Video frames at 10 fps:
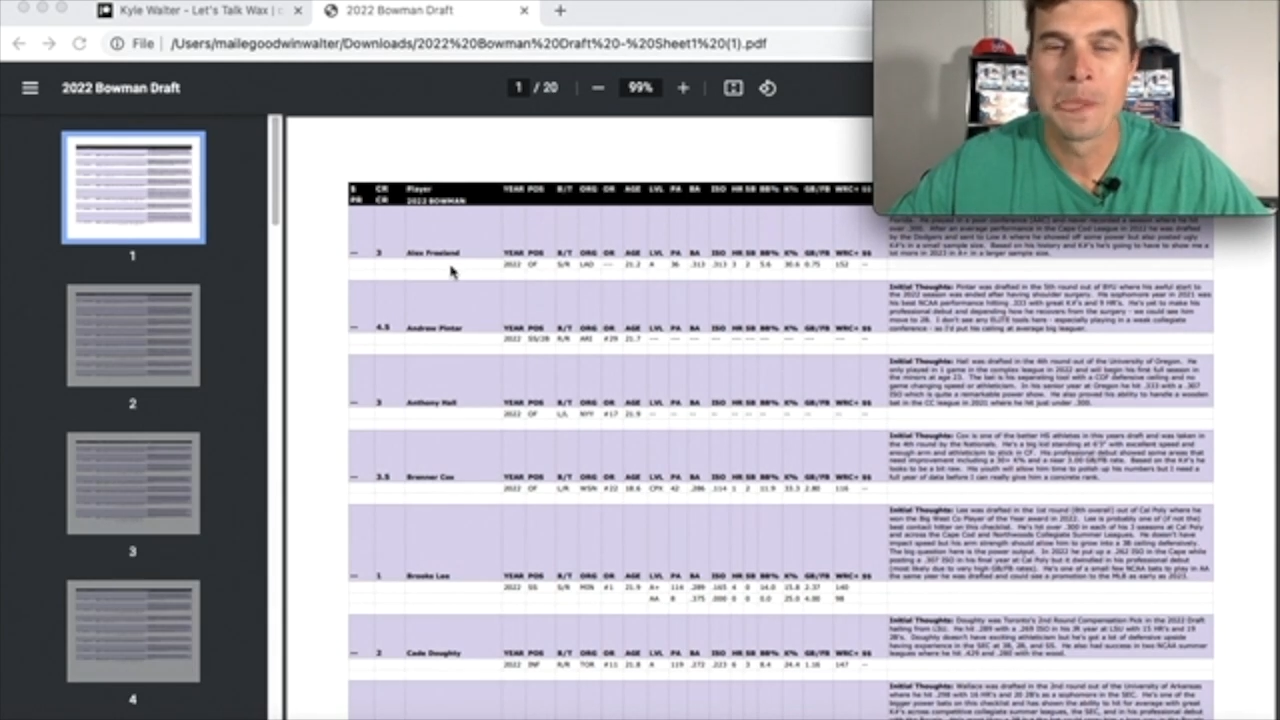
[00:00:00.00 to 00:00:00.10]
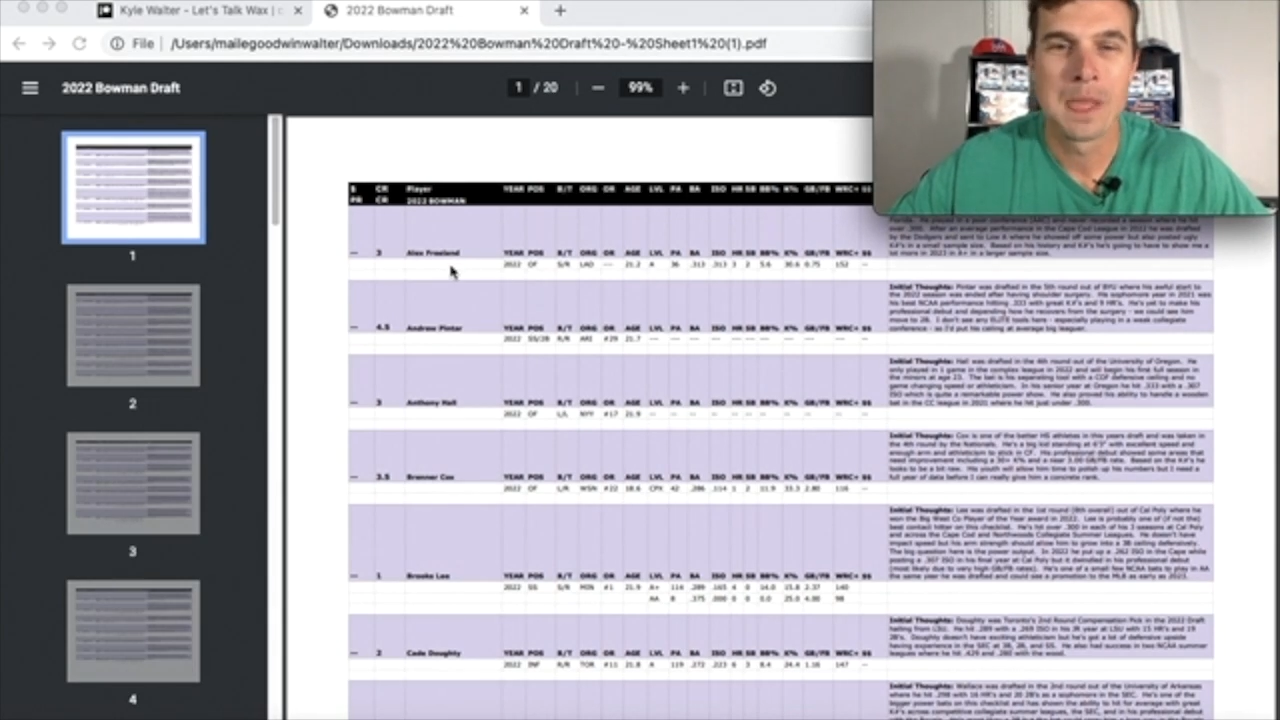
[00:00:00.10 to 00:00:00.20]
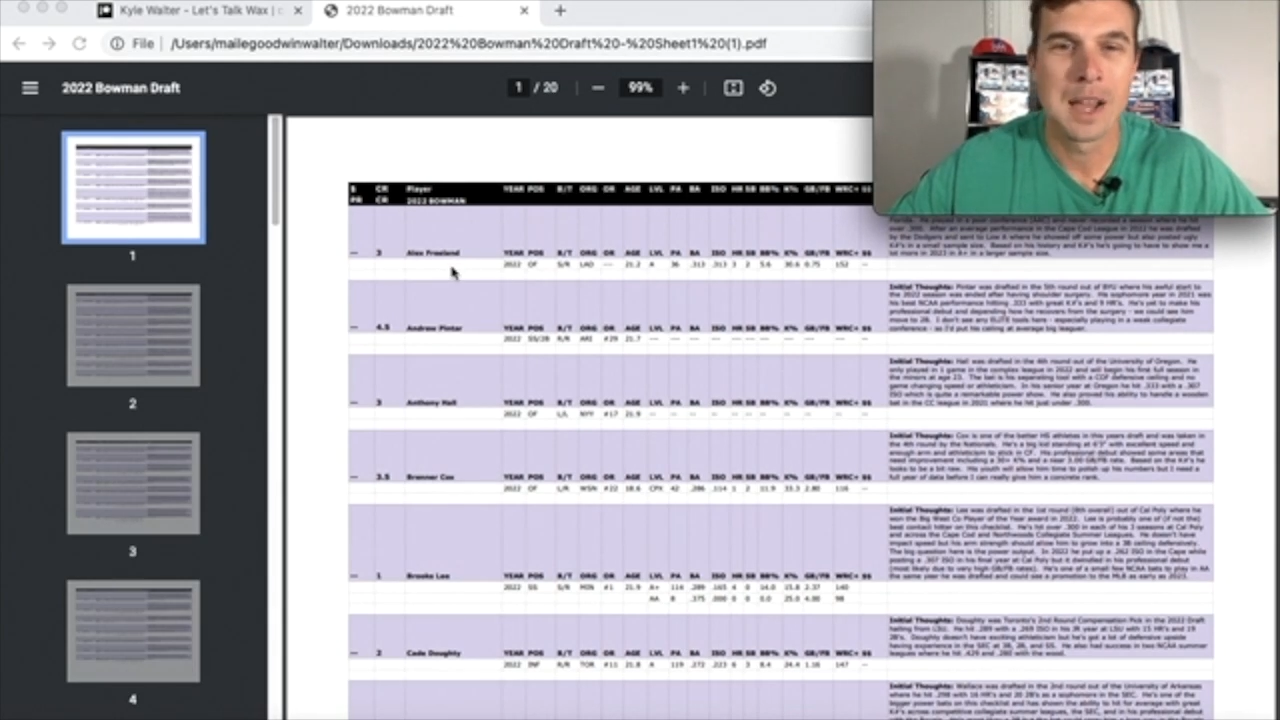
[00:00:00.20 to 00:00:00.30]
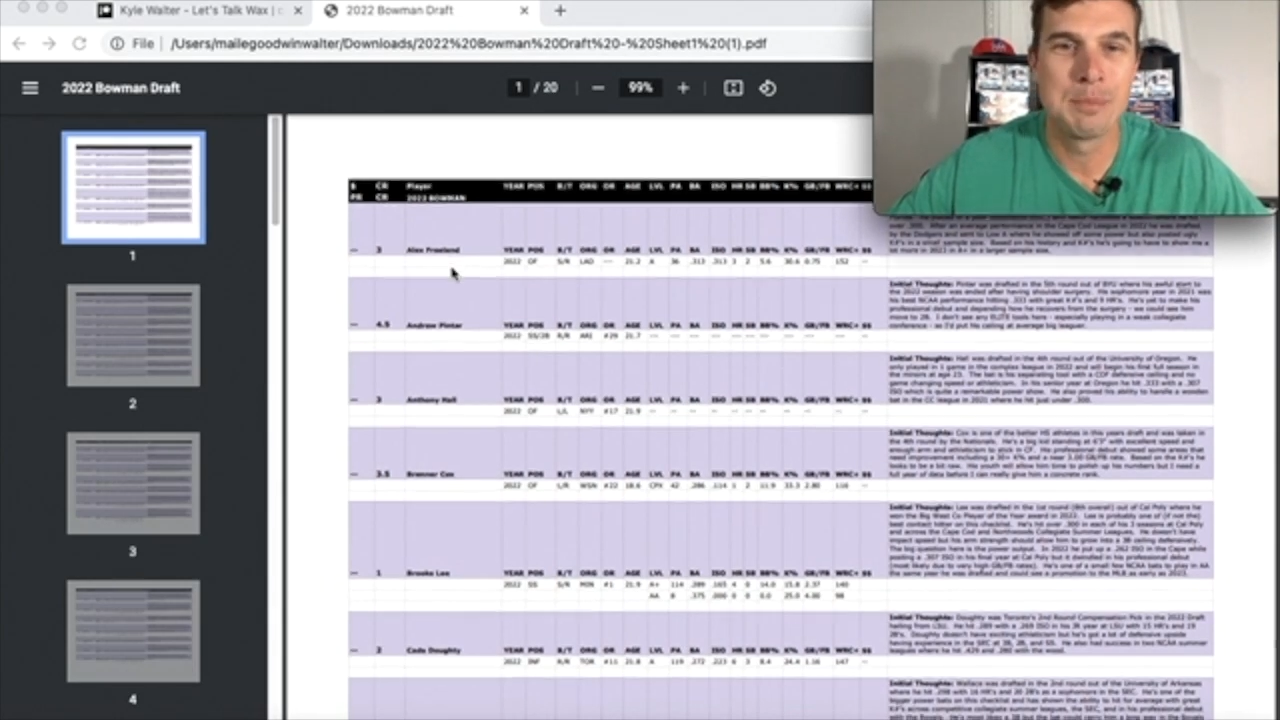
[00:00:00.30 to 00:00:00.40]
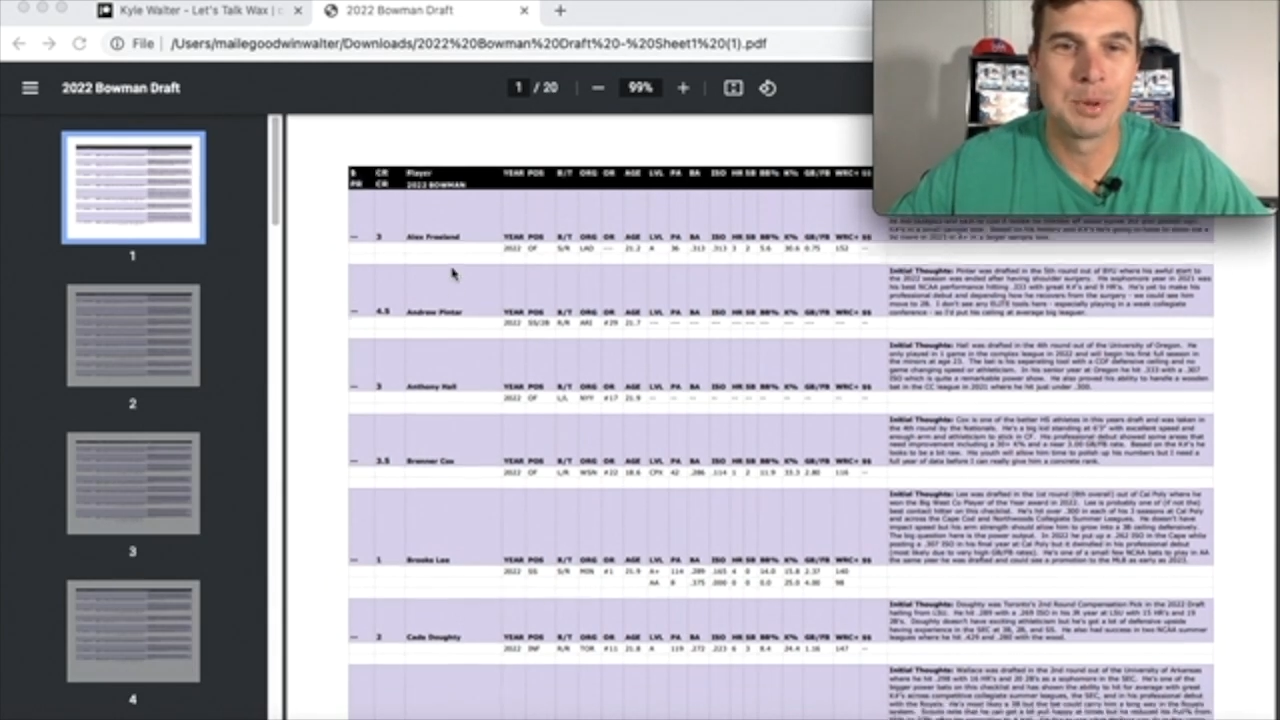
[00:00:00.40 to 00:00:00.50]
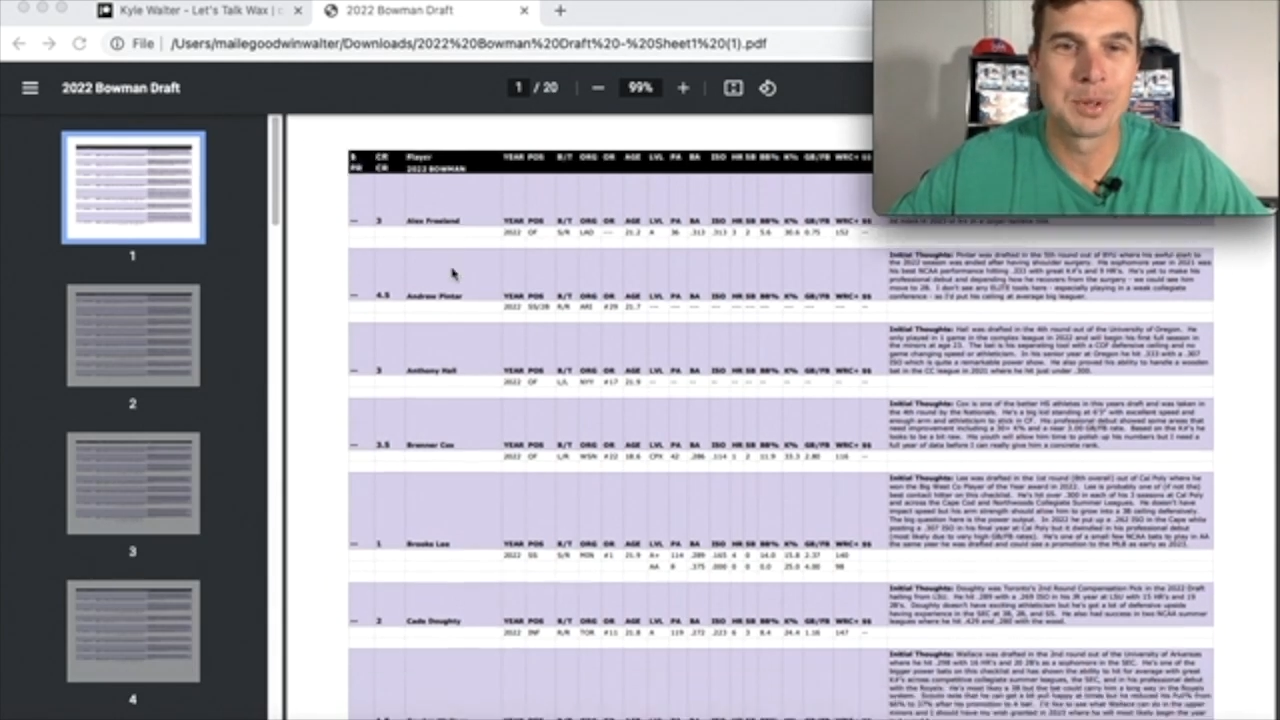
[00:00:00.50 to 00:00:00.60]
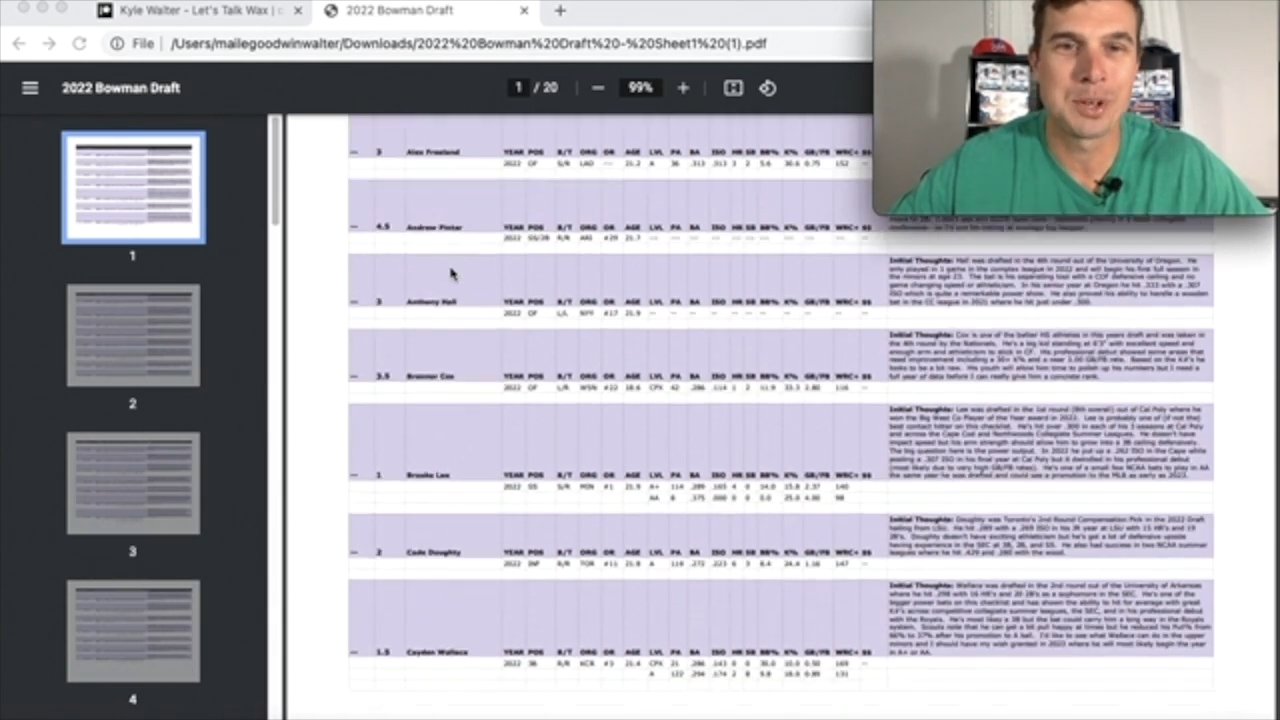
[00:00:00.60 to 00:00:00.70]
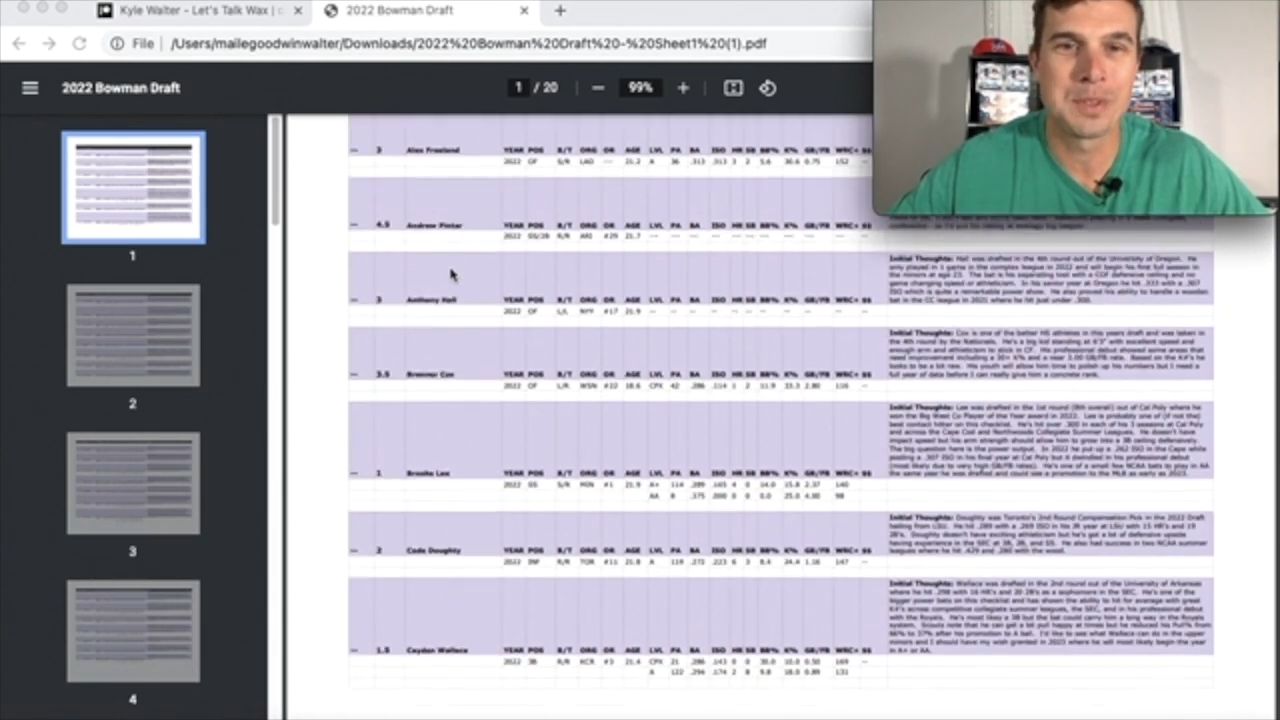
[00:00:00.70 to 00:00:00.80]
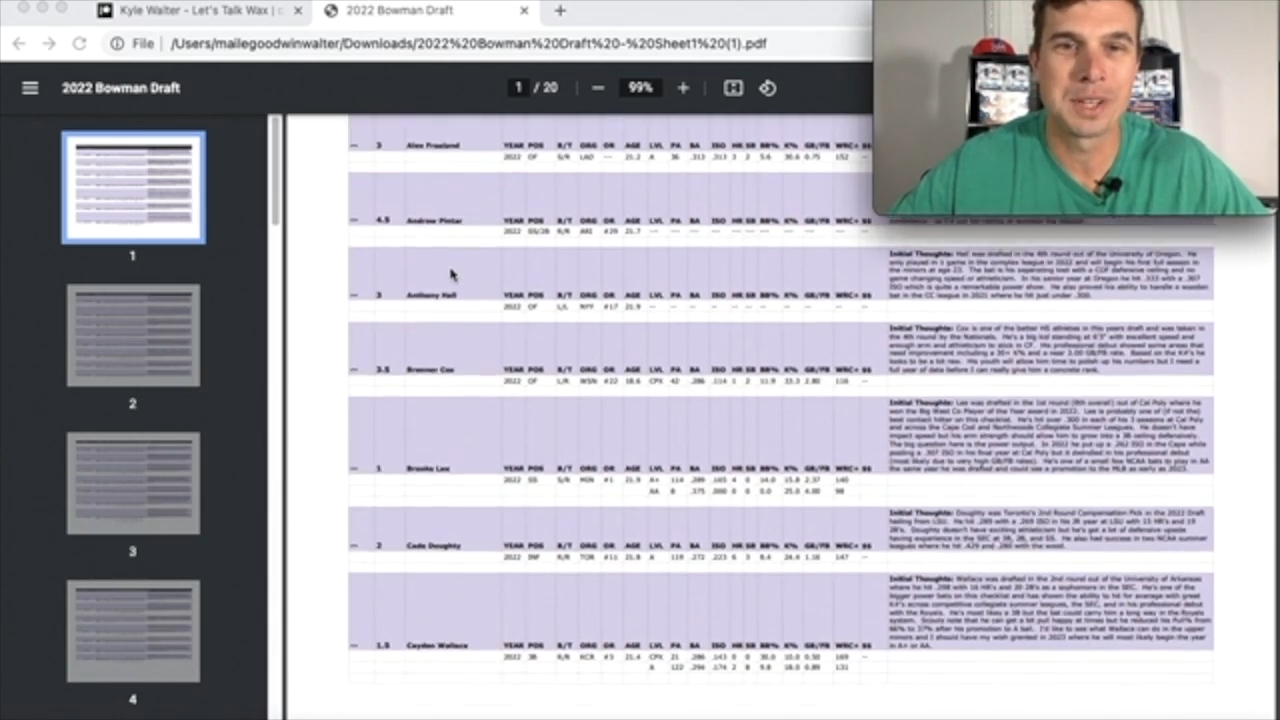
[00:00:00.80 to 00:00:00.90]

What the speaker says: I put all the